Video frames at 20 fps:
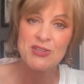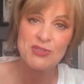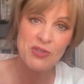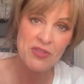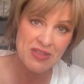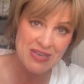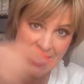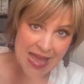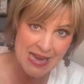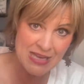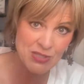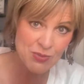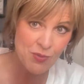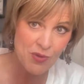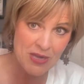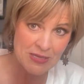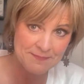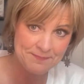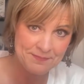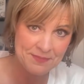So the next
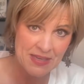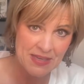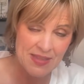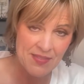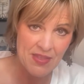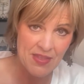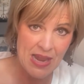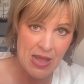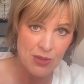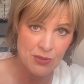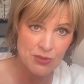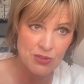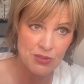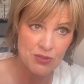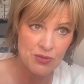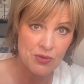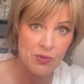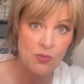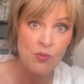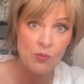one that I'll
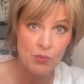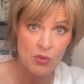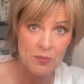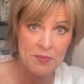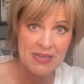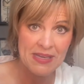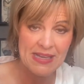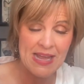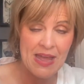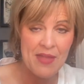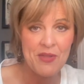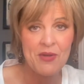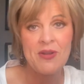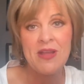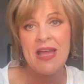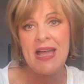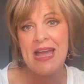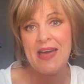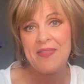do will be together.